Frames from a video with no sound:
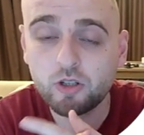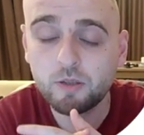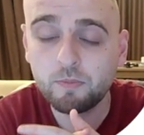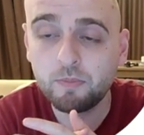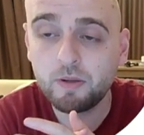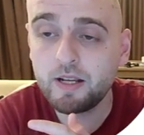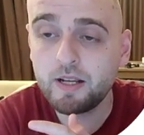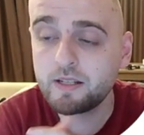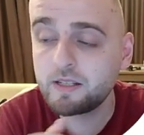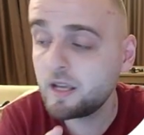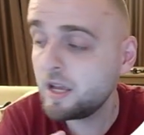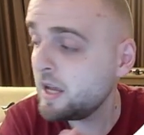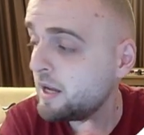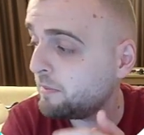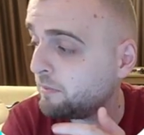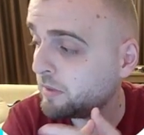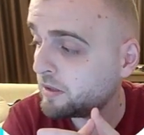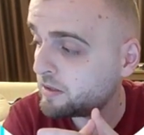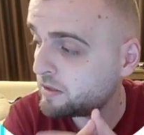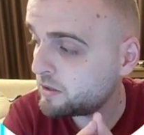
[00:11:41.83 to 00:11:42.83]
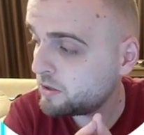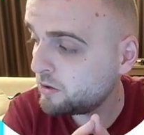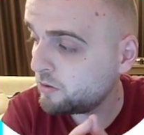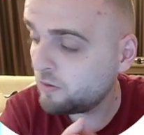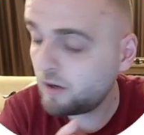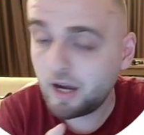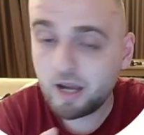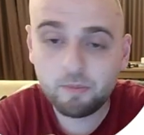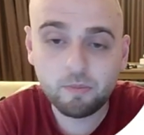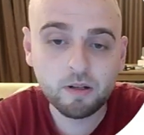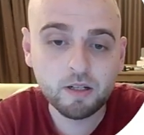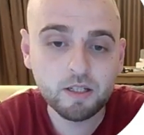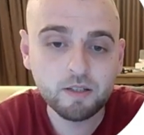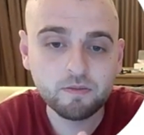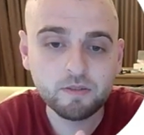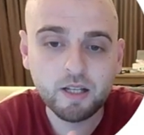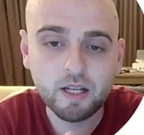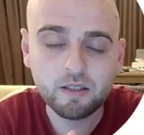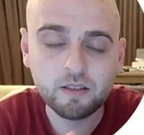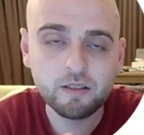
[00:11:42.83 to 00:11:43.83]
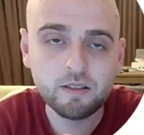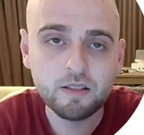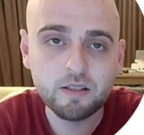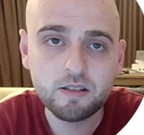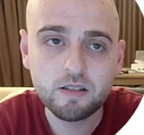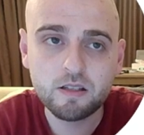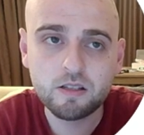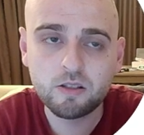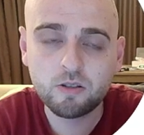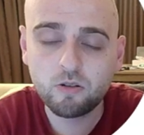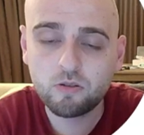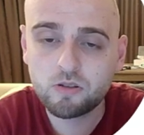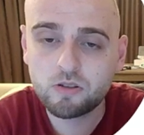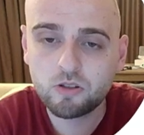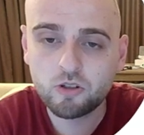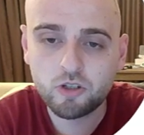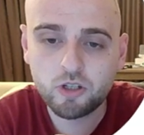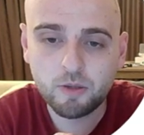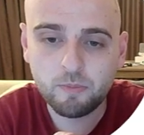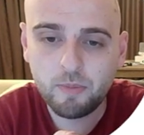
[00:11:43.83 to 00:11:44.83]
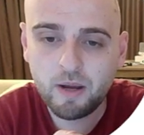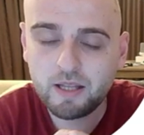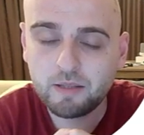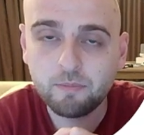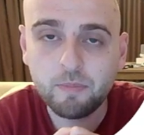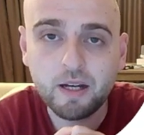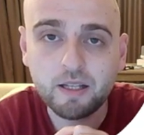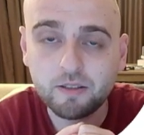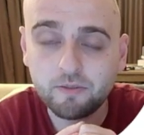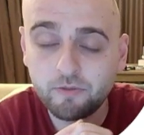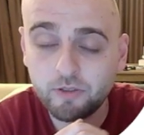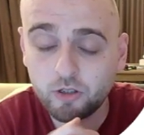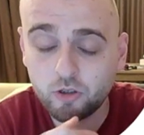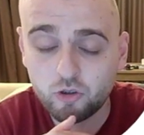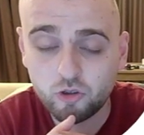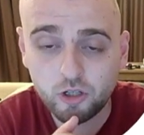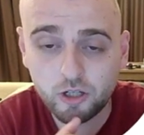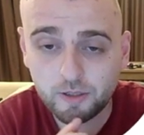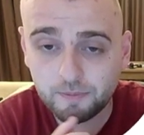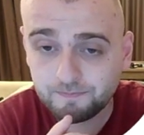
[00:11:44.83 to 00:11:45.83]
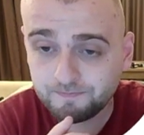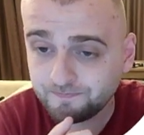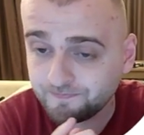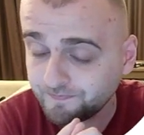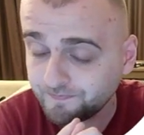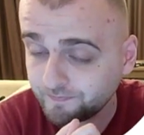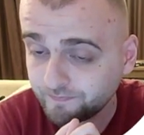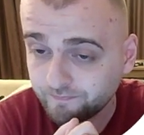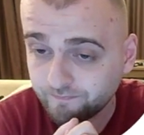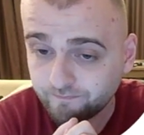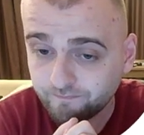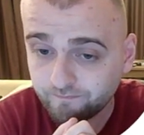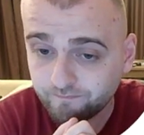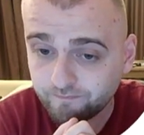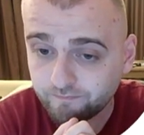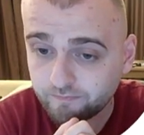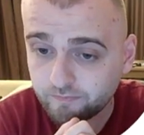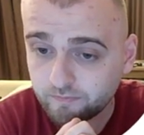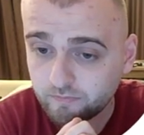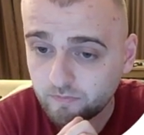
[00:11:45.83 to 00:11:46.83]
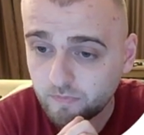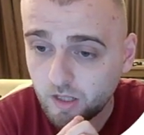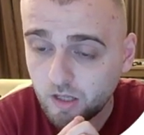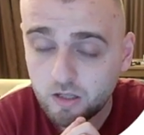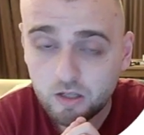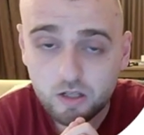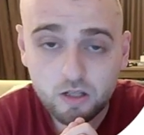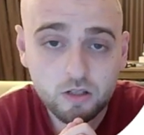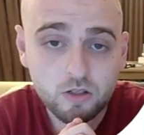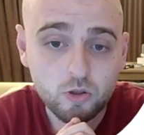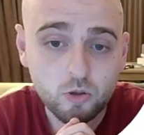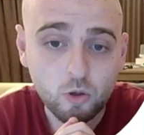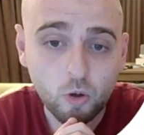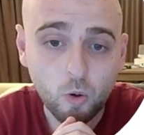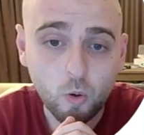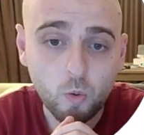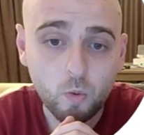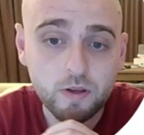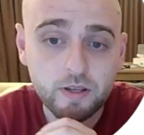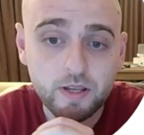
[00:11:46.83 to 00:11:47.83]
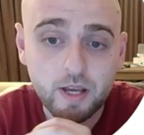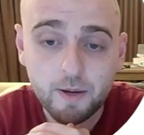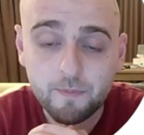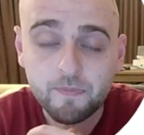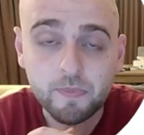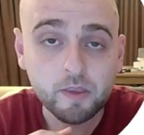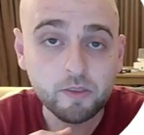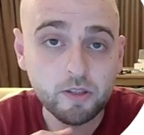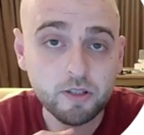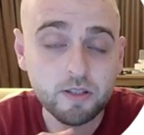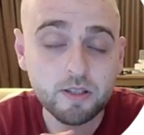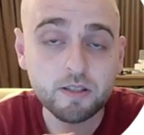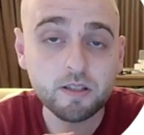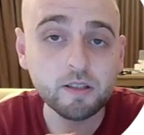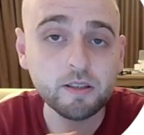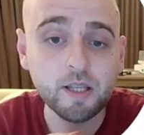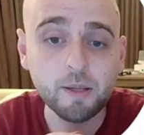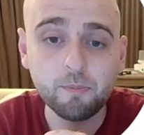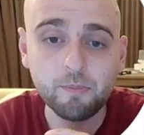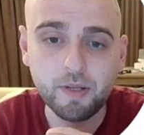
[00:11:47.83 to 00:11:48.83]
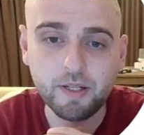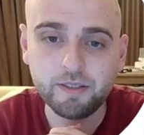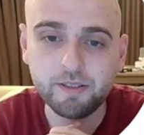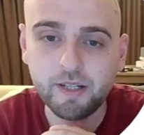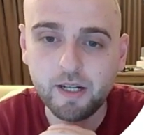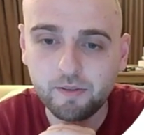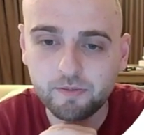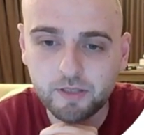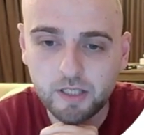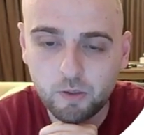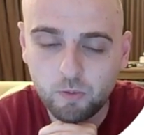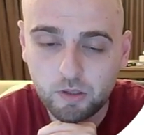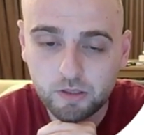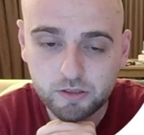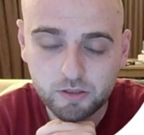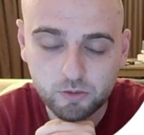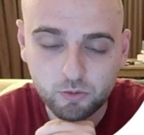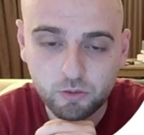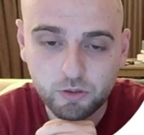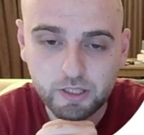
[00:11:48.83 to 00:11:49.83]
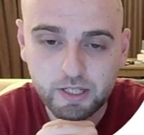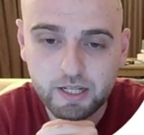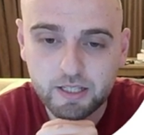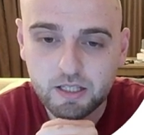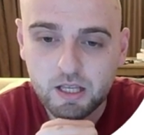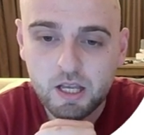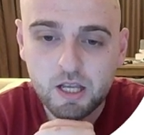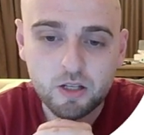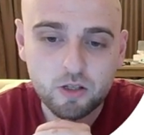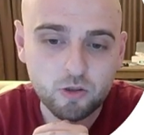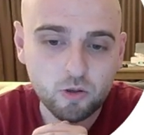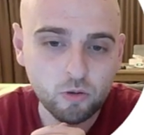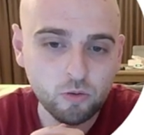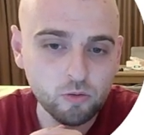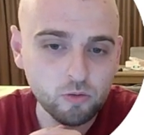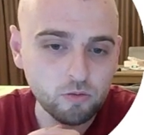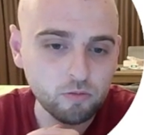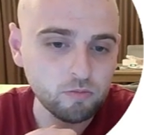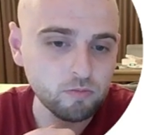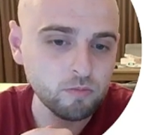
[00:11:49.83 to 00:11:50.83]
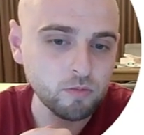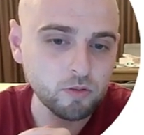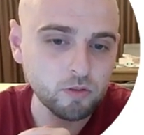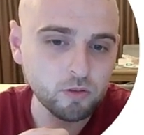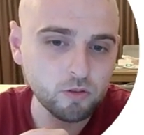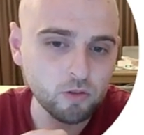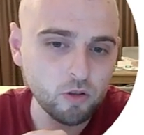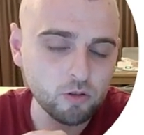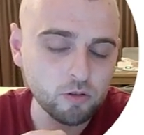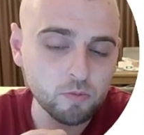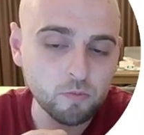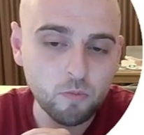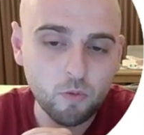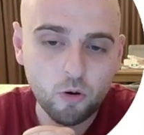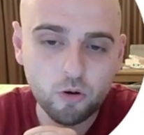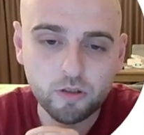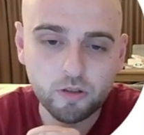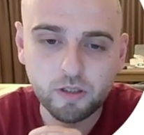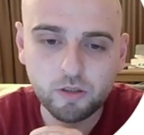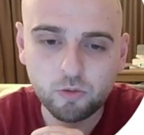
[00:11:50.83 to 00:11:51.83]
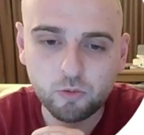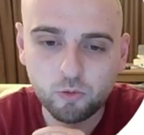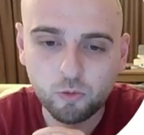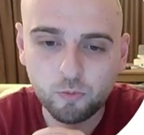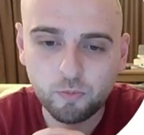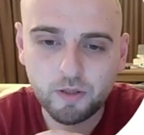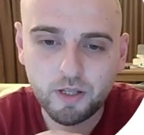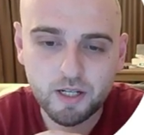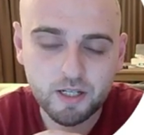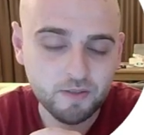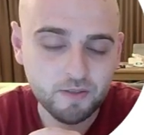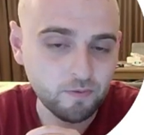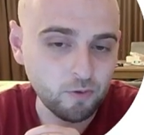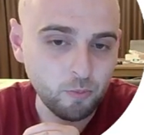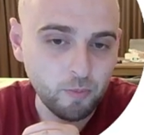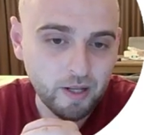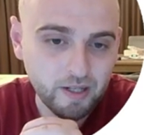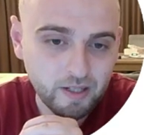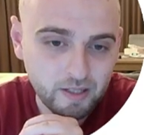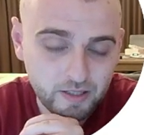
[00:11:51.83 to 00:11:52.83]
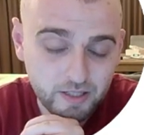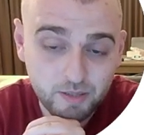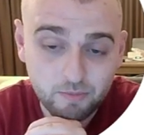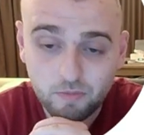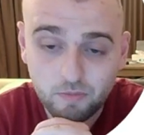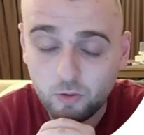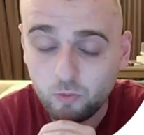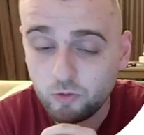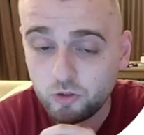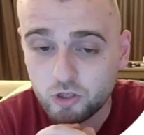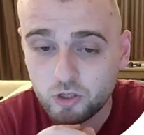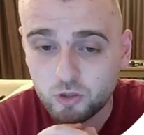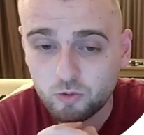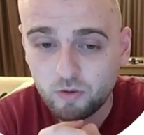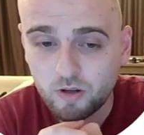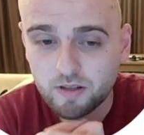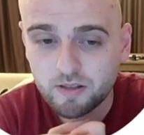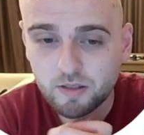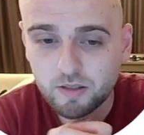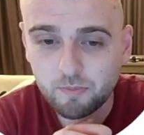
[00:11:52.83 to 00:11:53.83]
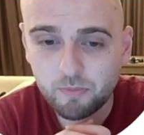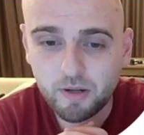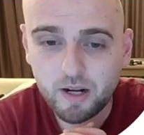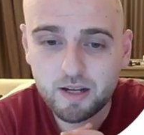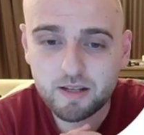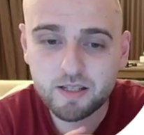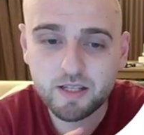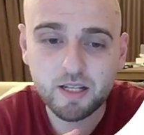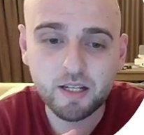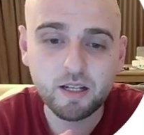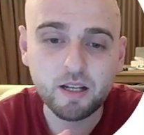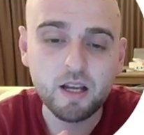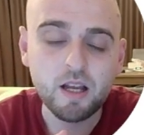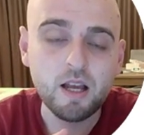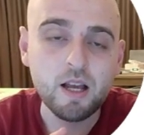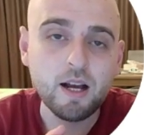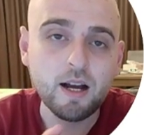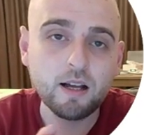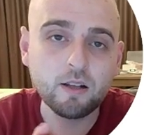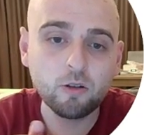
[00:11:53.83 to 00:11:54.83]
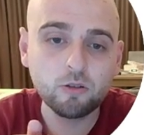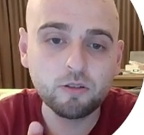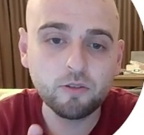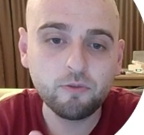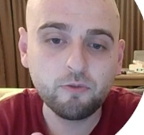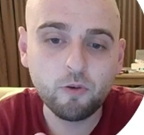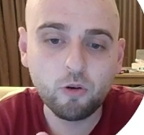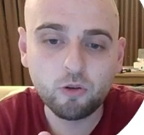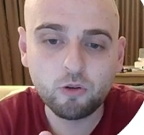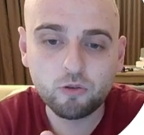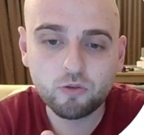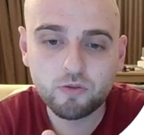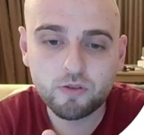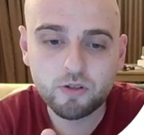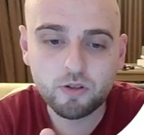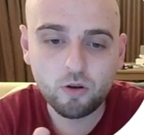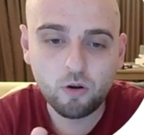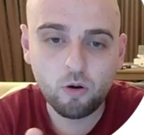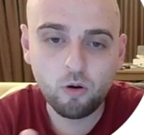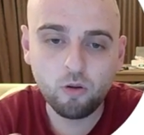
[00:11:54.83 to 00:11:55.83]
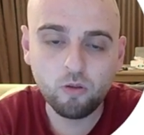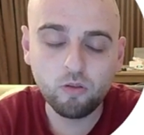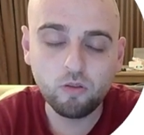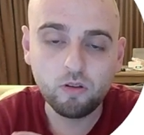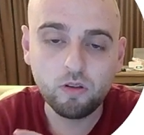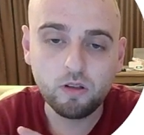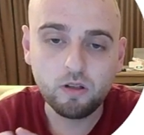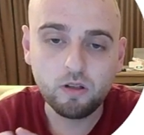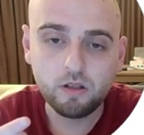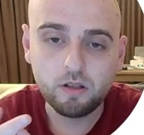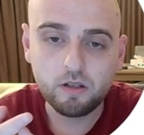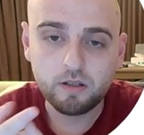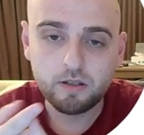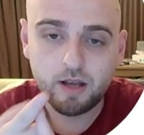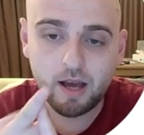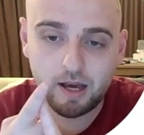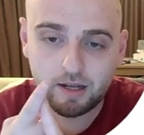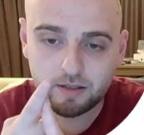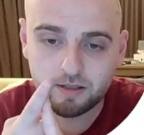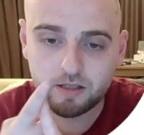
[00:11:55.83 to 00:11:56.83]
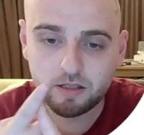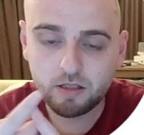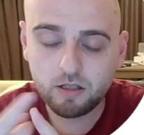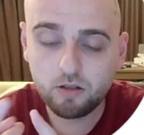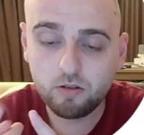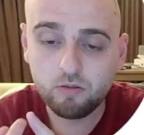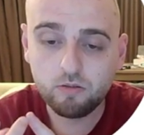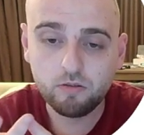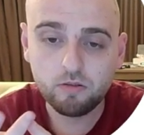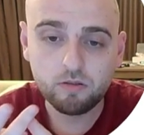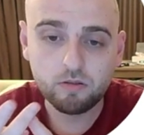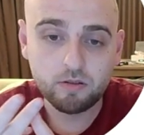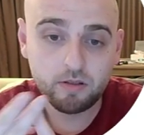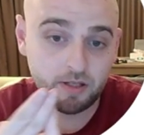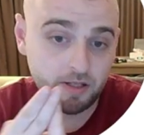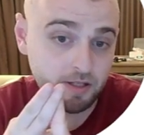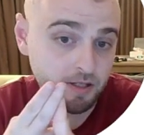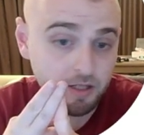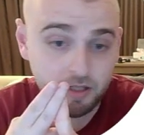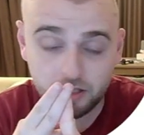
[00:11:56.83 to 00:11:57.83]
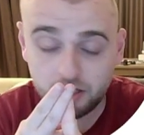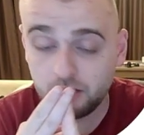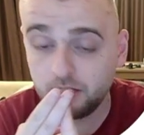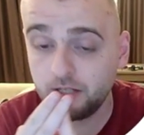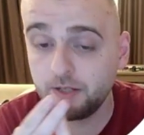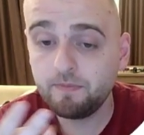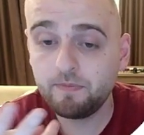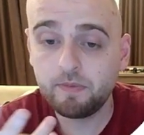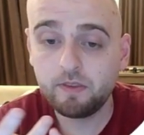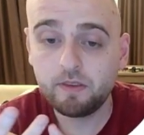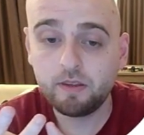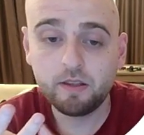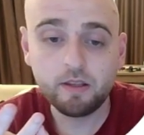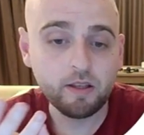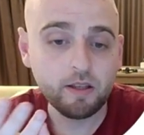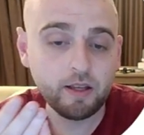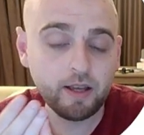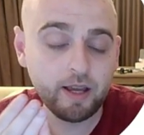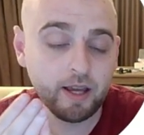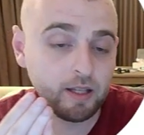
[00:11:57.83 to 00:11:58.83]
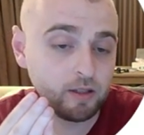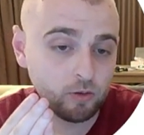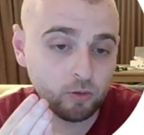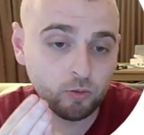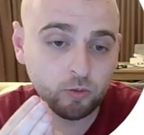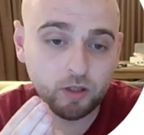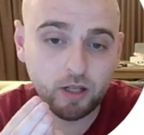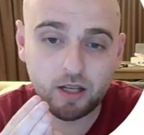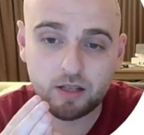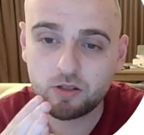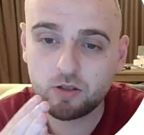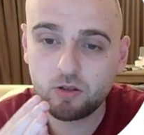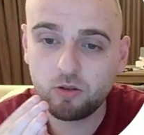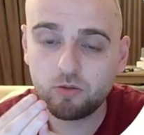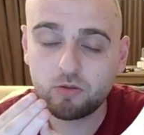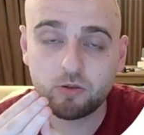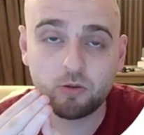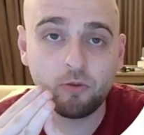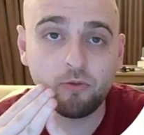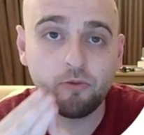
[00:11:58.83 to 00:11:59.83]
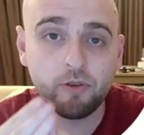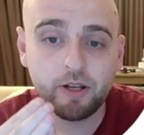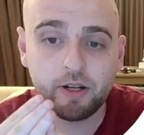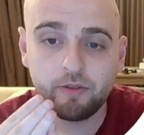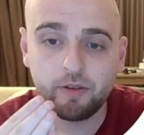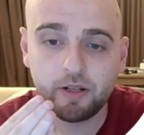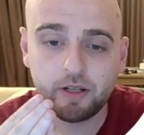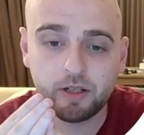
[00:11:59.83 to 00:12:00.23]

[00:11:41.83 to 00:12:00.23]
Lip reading: plays, but still, I believe that this is not such a bad fixture. So yeah, this is the template draft I wanted to create. So not more than 2 players from any team, which is quite surprising. A lot of focus on Arsenal, City, and Newcastle. So very